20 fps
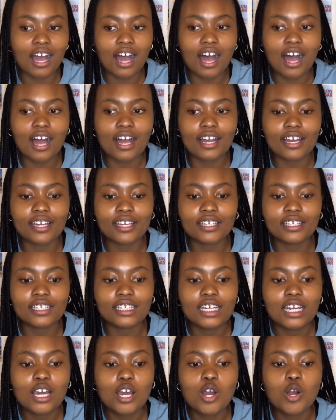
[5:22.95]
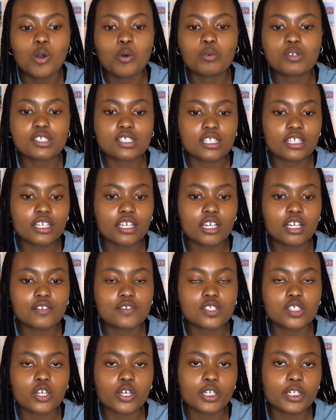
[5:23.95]
I was thinking of
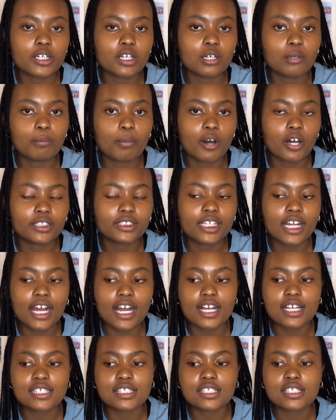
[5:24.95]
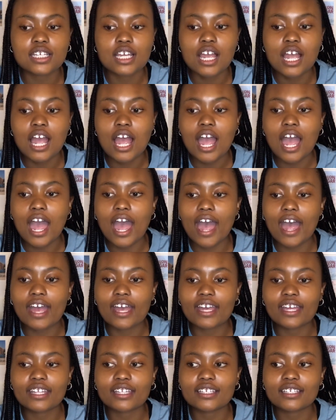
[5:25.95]
starting a podcast,
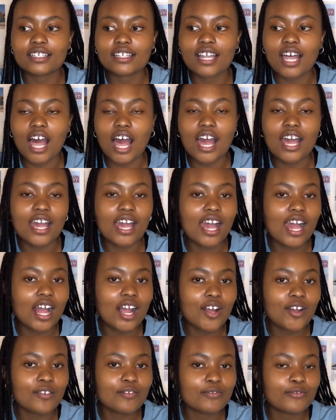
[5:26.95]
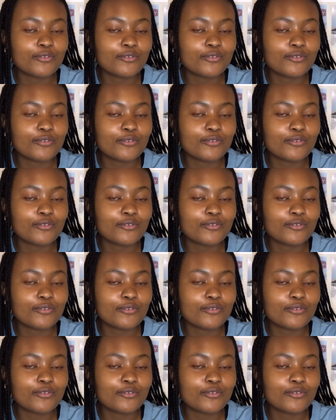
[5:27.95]
and I've